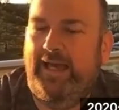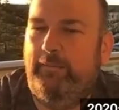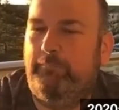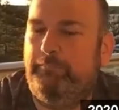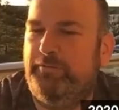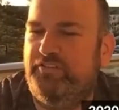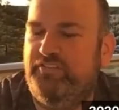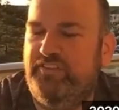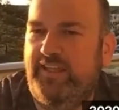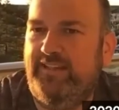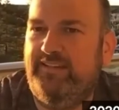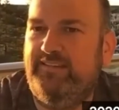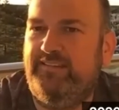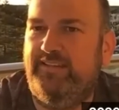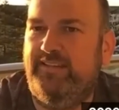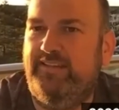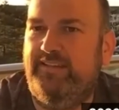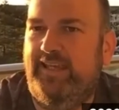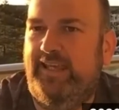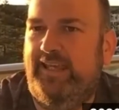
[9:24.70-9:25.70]

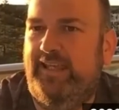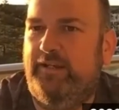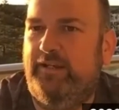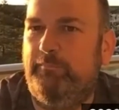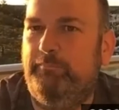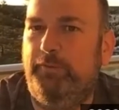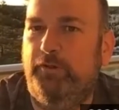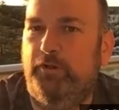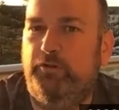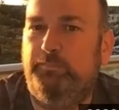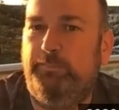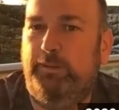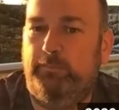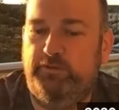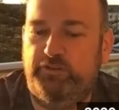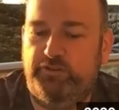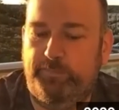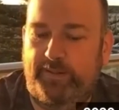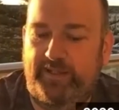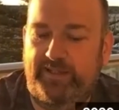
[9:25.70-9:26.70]
presented in a book
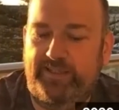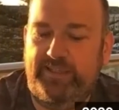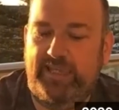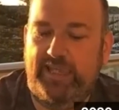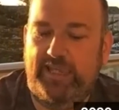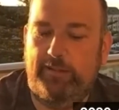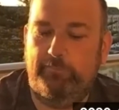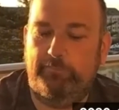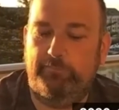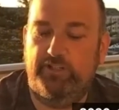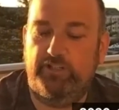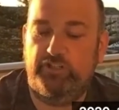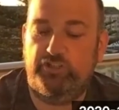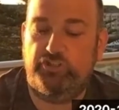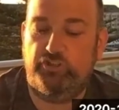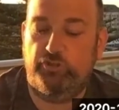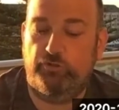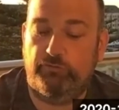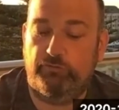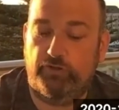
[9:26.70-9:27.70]
published by
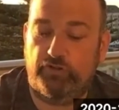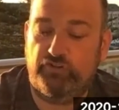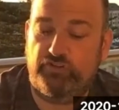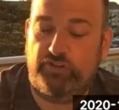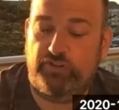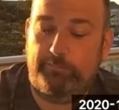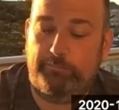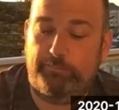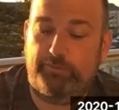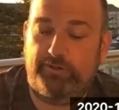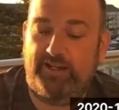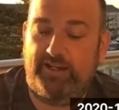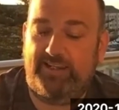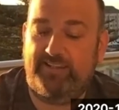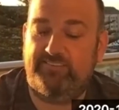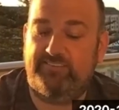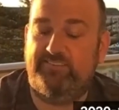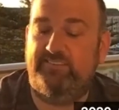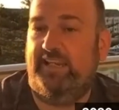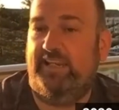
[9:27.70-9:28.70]
Cambridge University
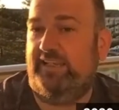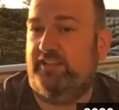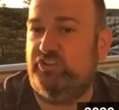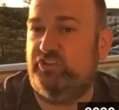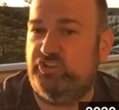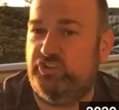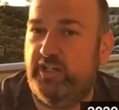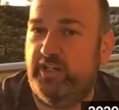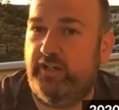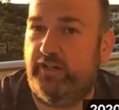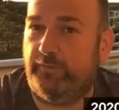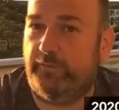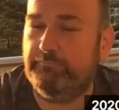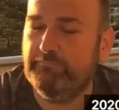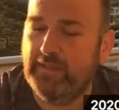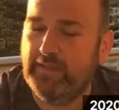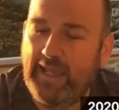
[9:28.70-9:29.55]
Press next year.